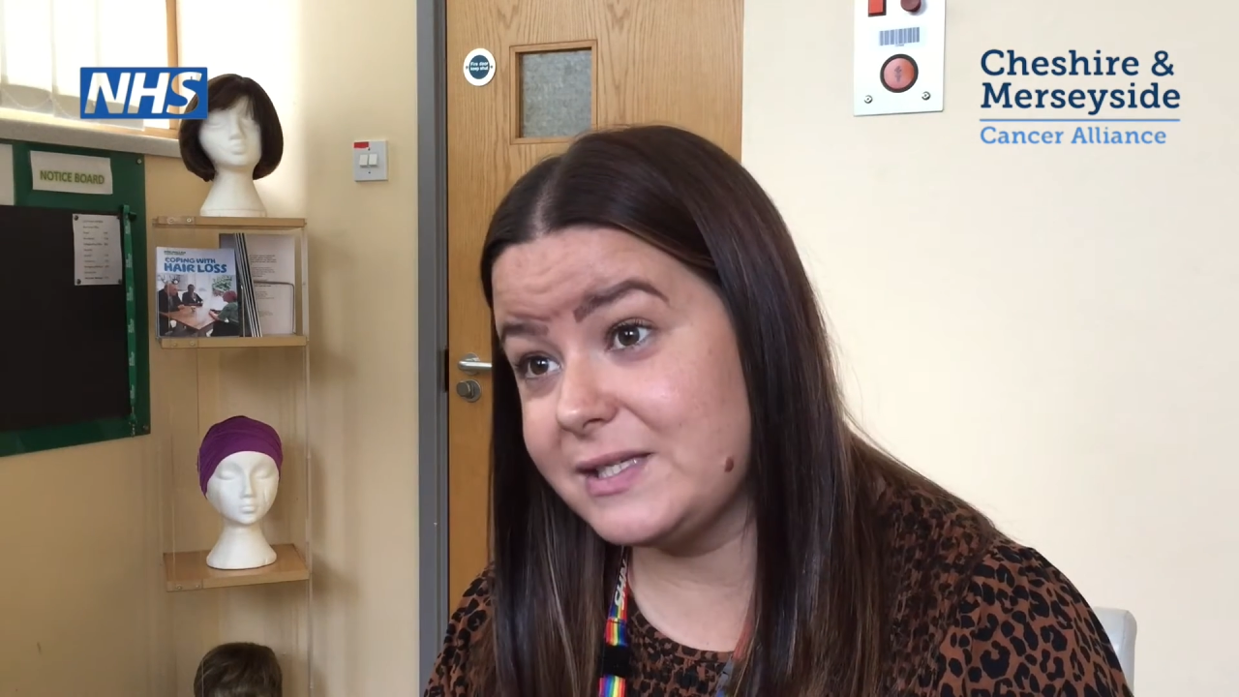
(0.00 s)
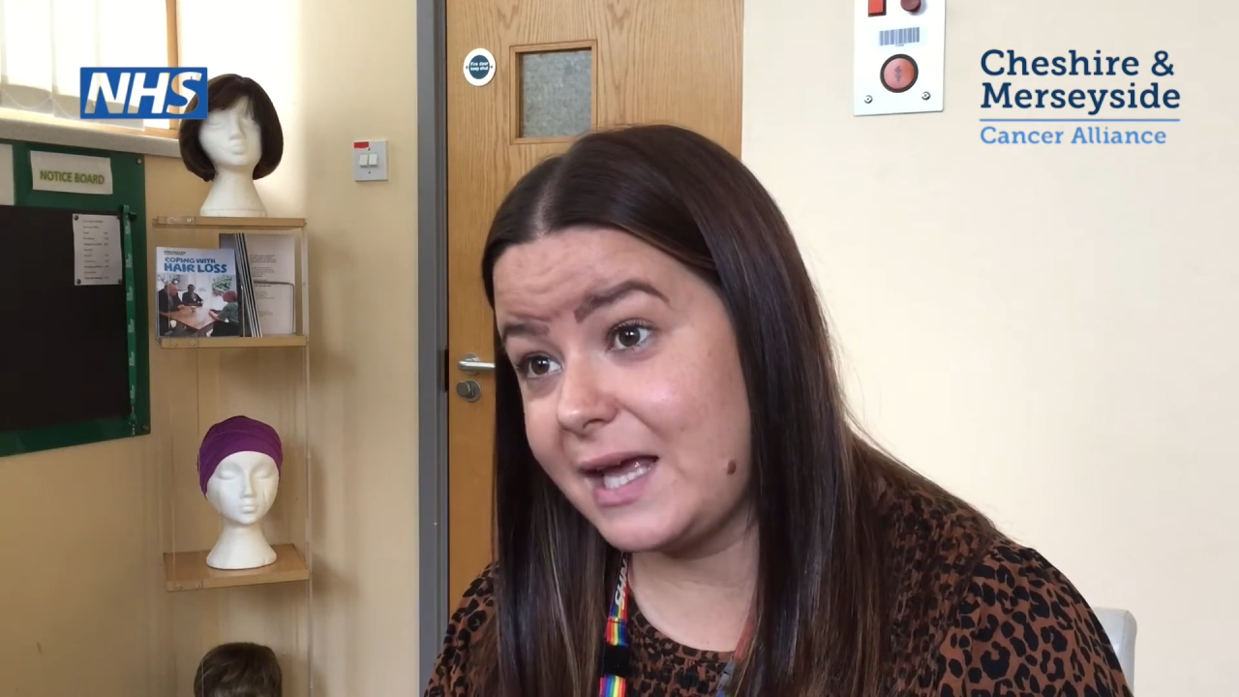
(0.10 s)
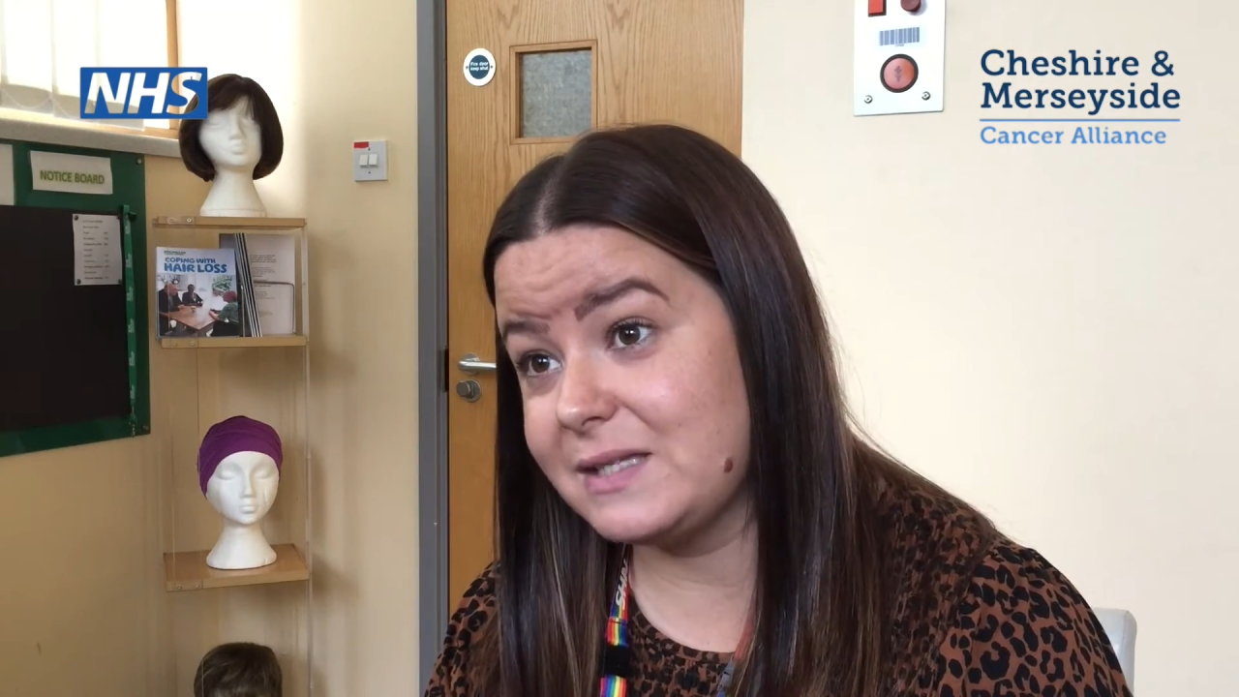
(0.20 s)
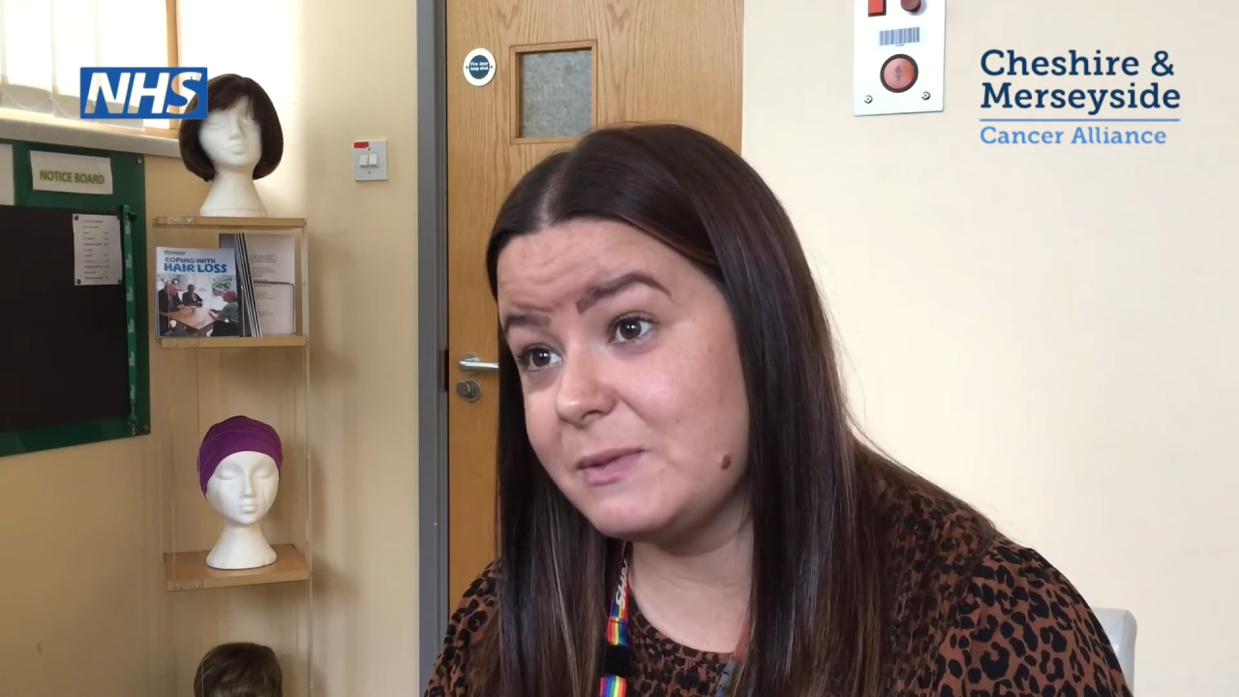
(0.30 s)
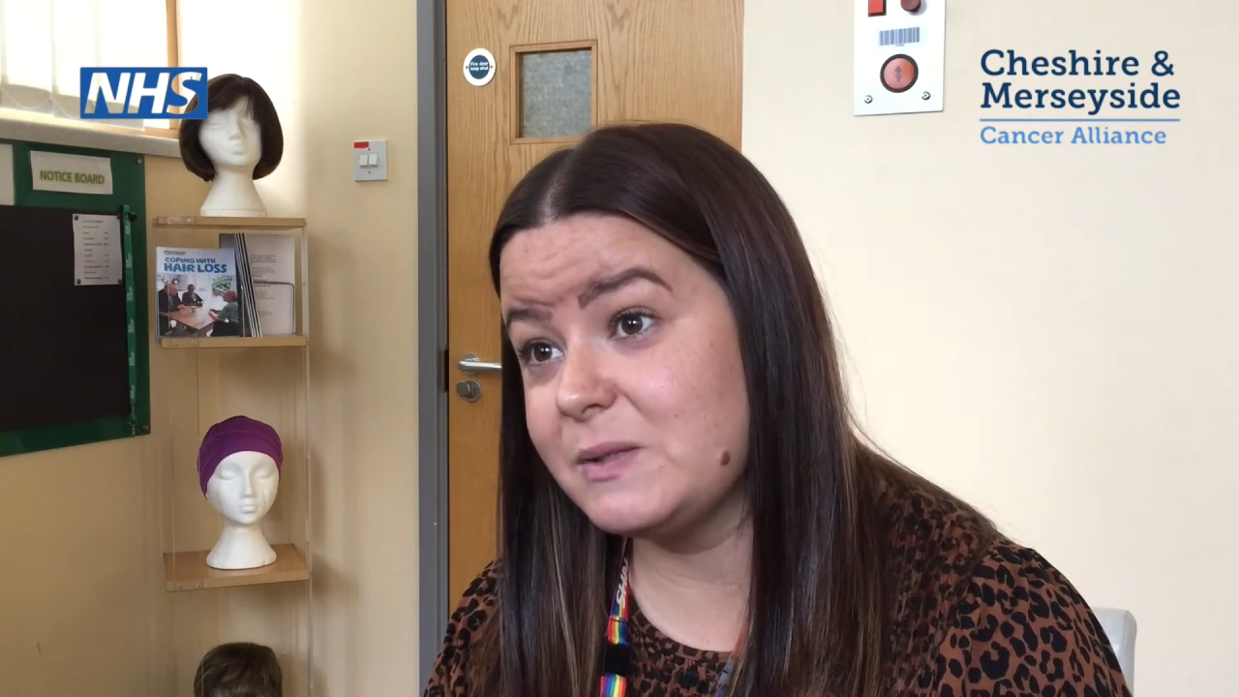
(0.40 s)

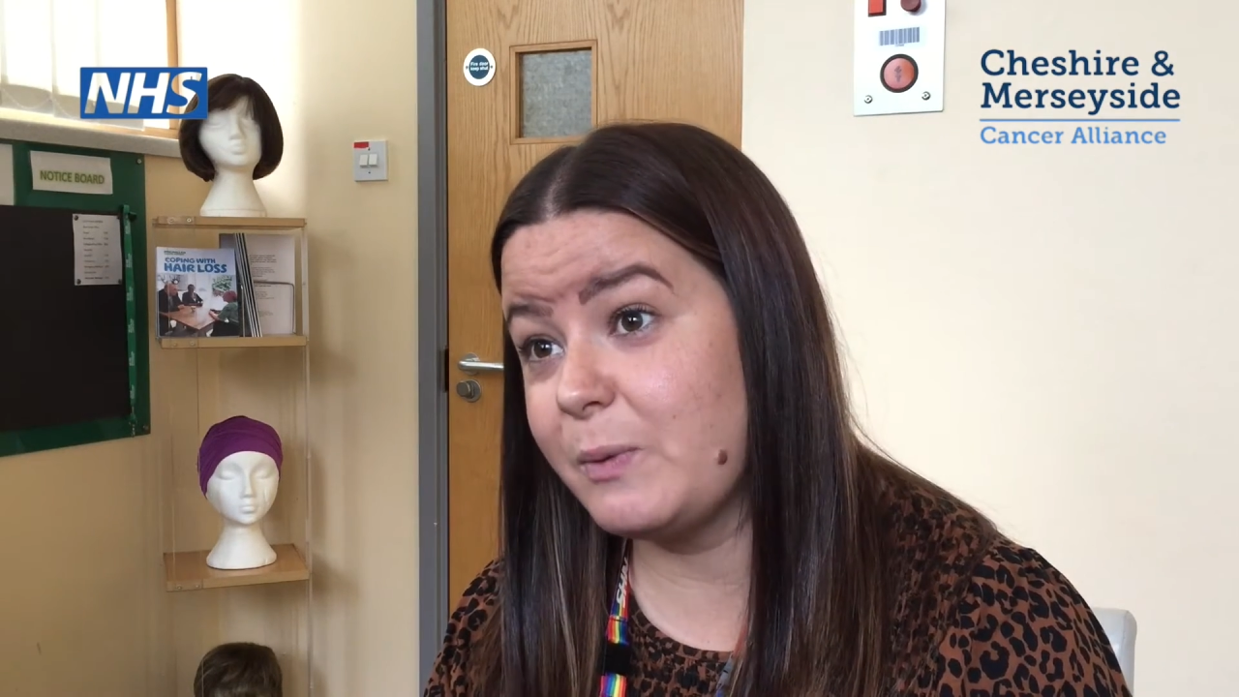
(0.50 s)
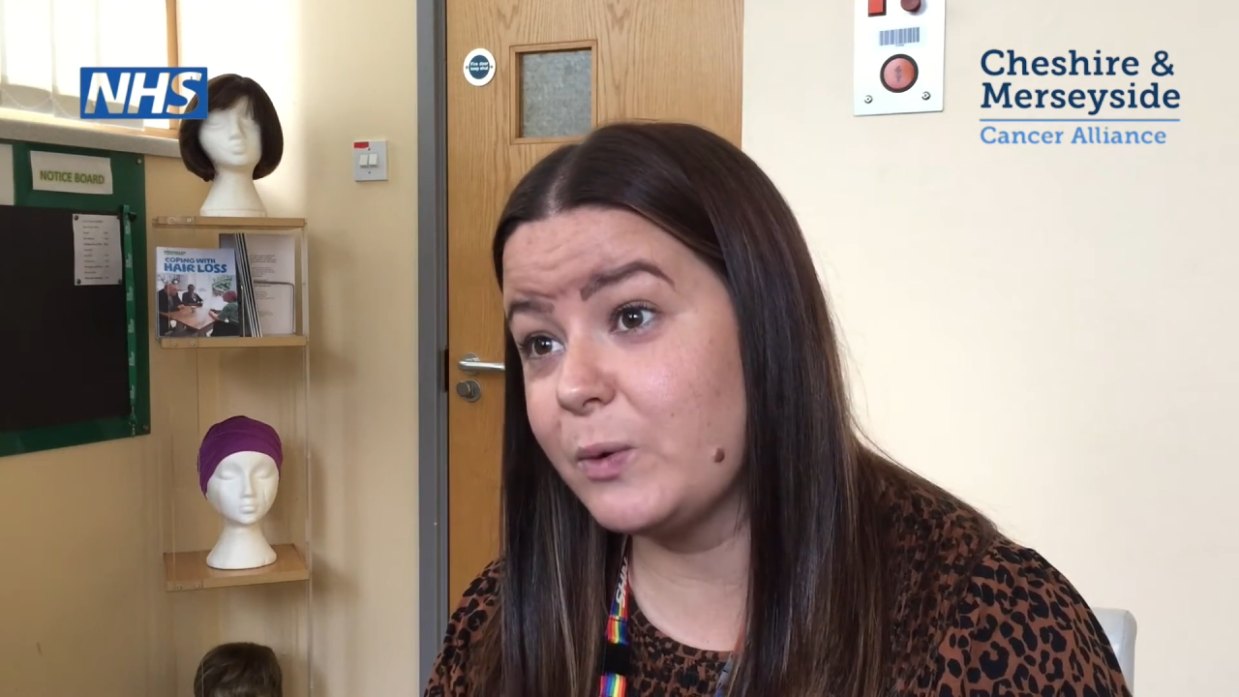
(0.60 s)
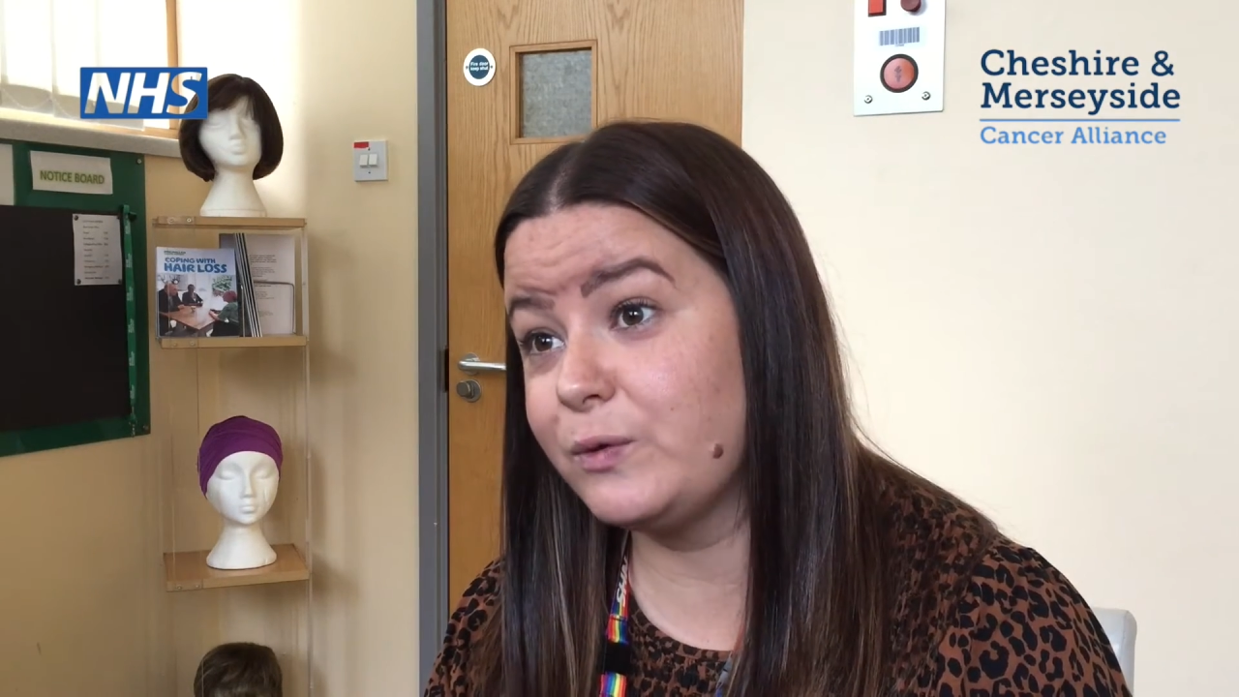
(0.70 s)
assessment's booked